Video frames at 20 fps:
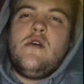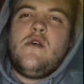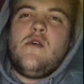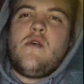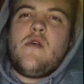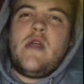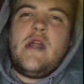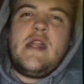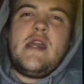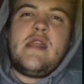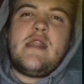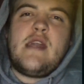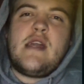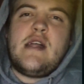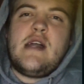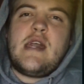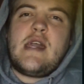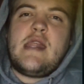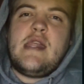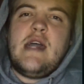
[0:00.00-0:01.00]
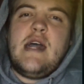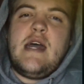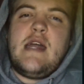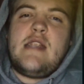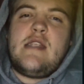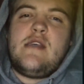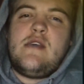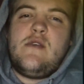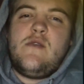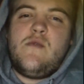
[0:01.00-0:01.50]
or anything like
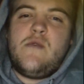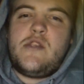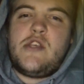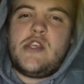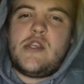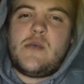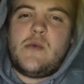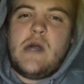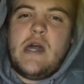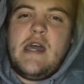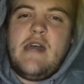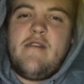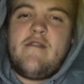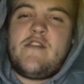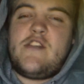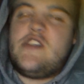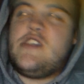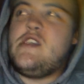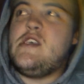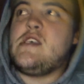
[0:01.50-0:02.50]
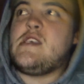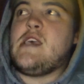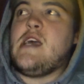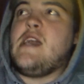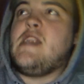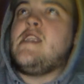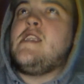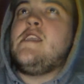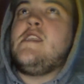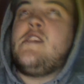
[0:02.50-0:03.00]
that, which is why I've
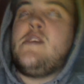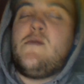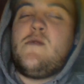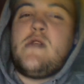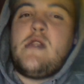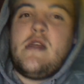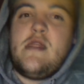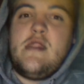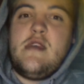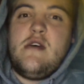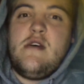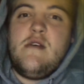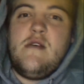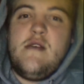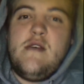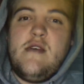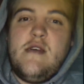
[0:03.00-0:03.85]
decided to do it on the